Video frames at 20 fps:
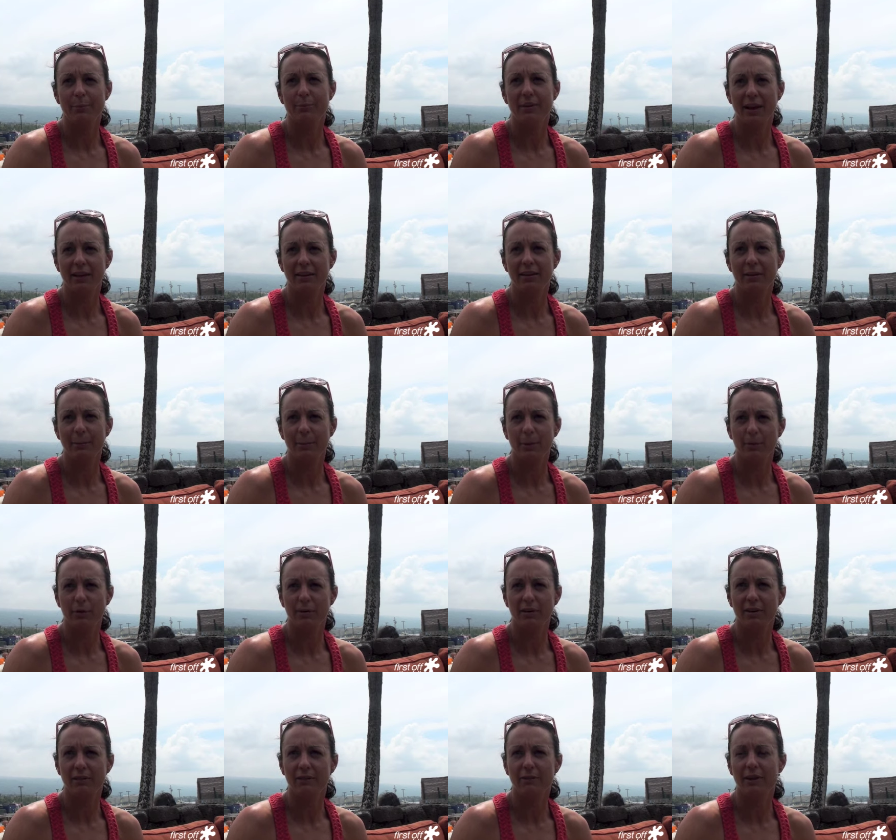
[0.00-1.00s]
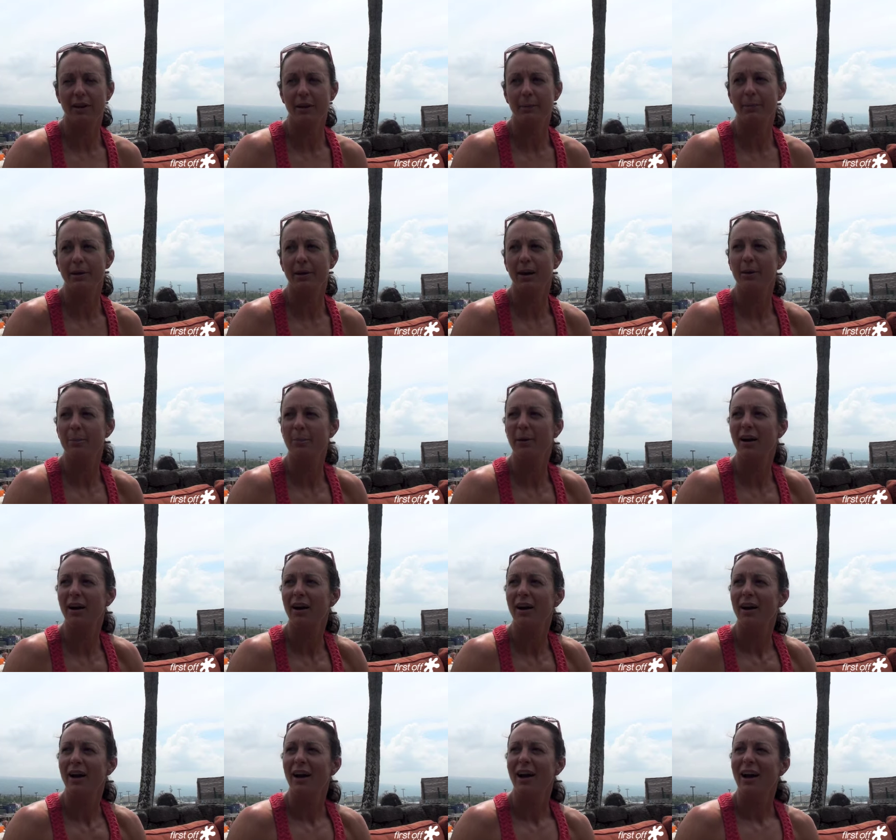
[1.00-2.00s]
testing positive for EPO, but
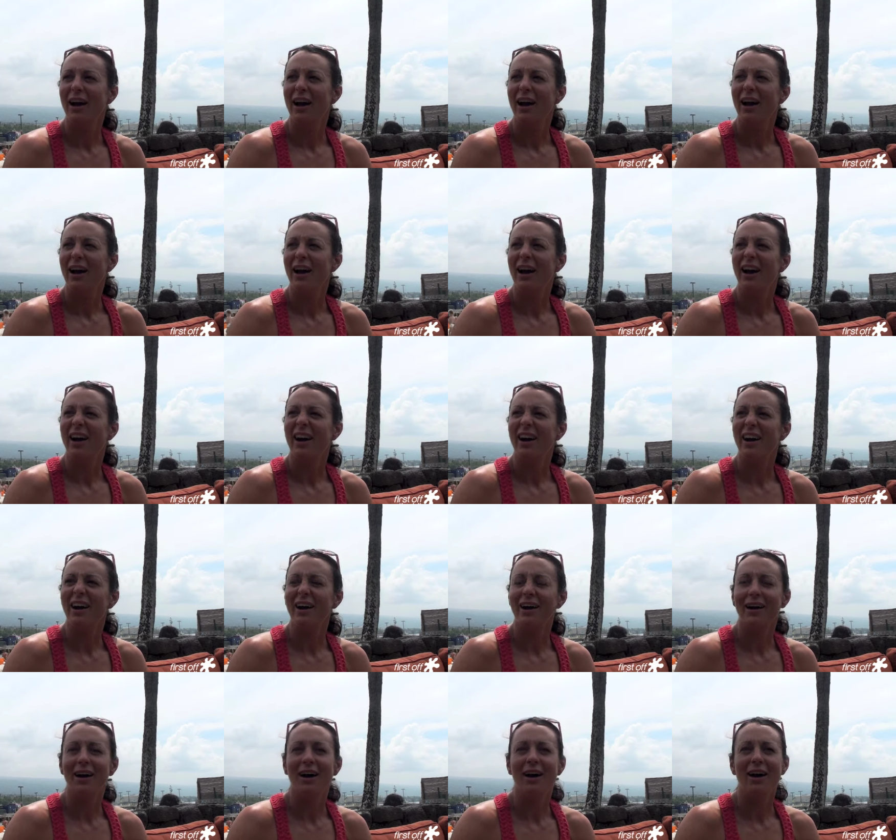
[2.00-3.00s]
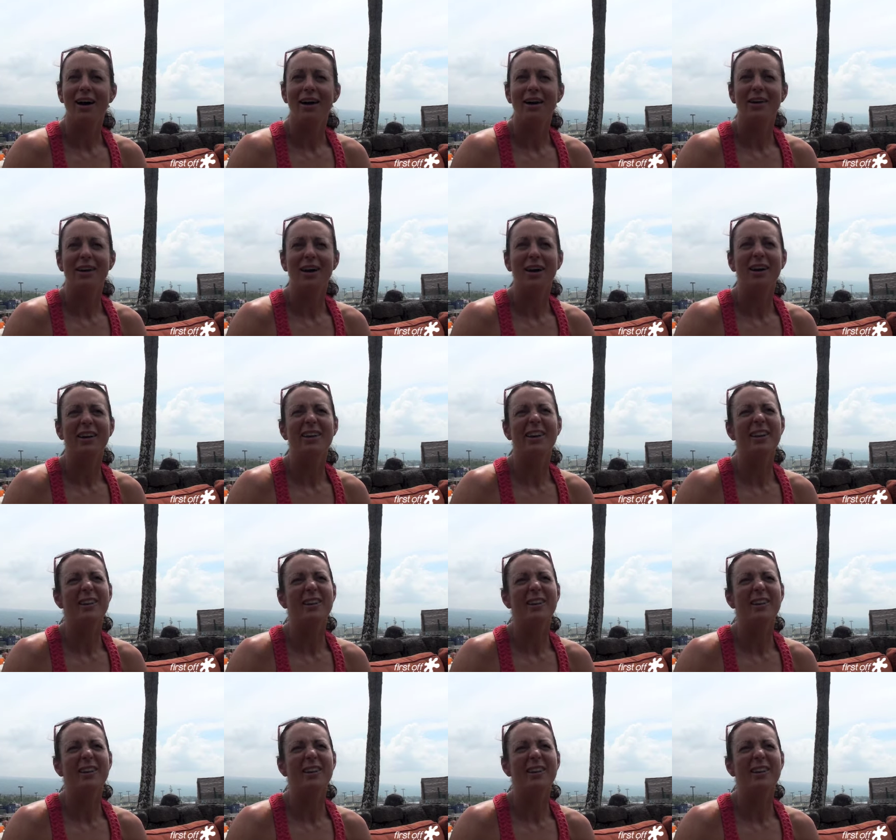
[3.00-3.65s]
I'm